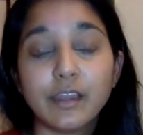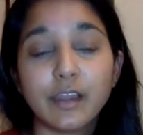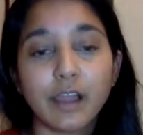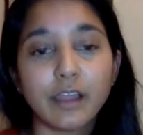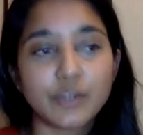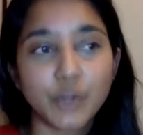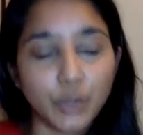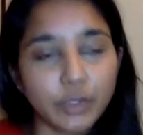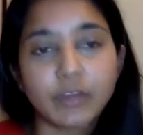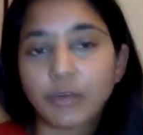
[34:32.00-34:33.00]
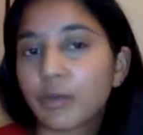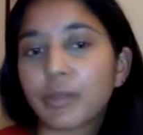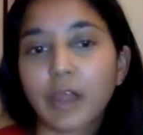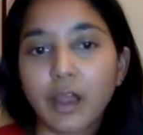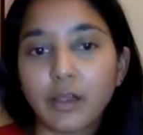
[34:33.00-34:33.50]
I totally agree
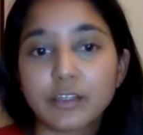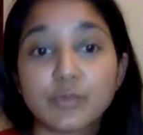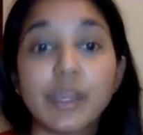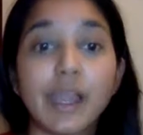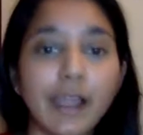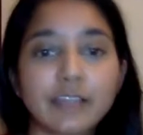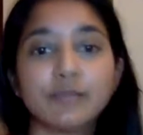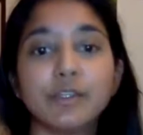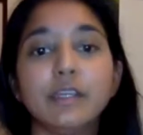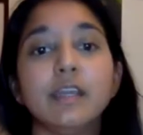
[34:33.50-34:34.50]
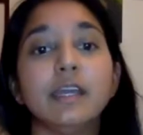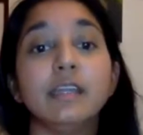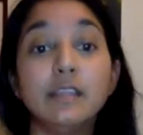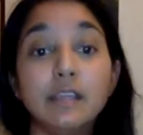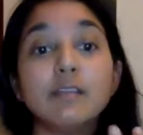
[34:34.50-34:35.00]
with Alex. We actively
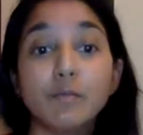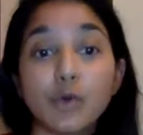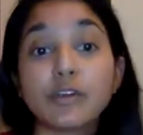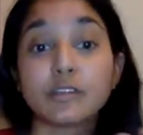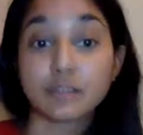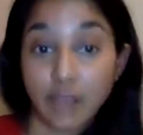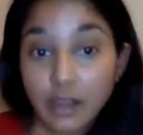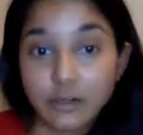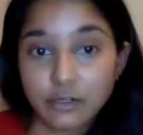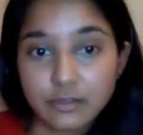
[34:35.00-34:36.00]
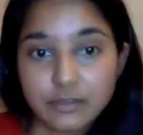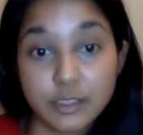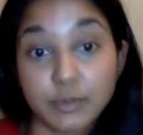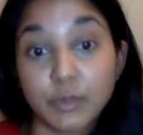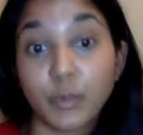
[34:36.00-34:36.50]
need more designers
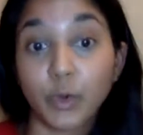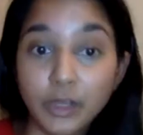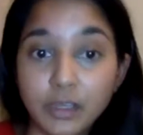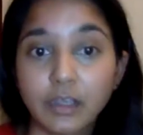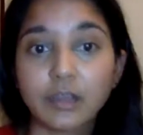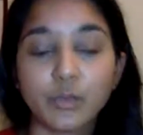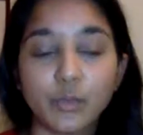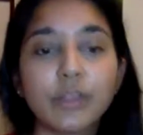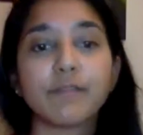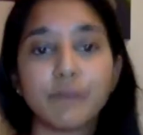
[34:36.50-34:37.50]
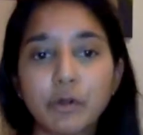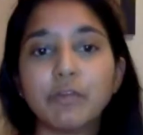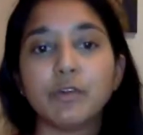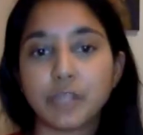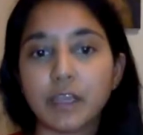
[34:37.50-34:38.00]
to be working with
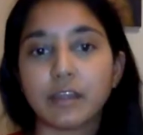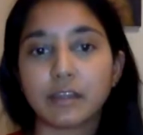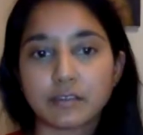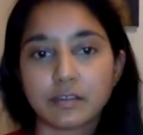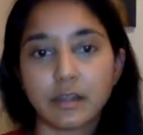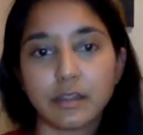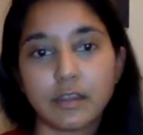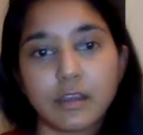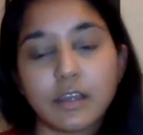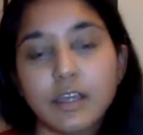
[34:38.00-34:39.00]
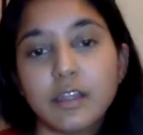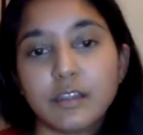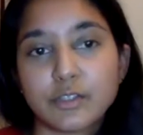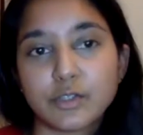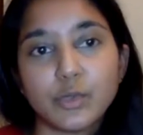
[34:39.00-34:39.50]
photovoltaics. And I think
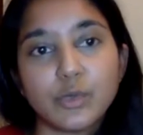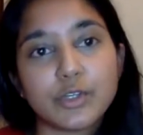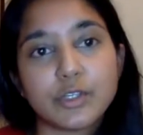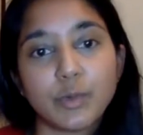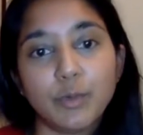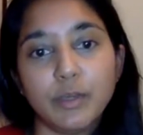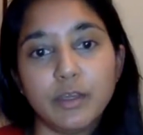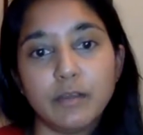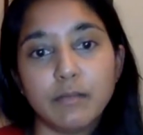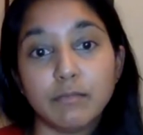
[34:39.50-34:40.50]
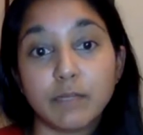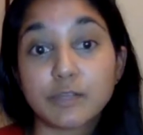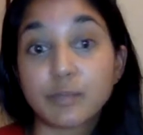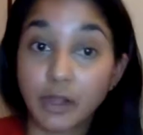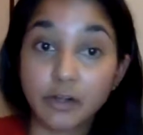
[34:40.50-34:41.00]
the solutions will be
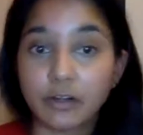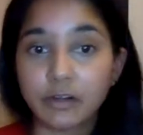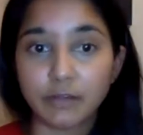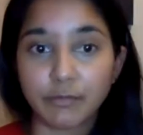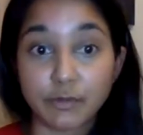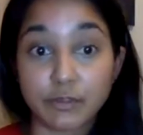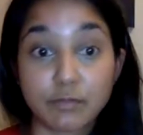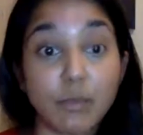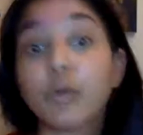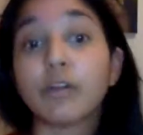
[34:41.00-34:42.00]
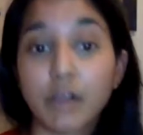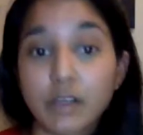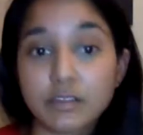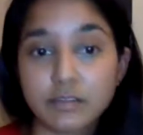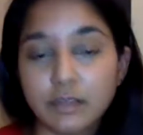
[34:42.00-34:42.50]
much better if there's more of
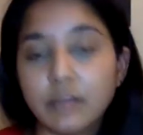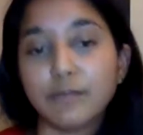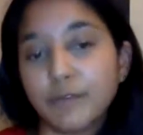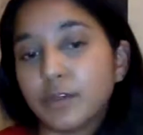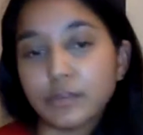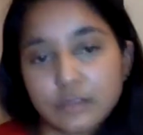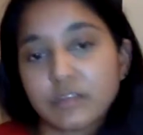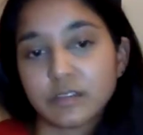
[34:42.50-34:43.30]
us in the field.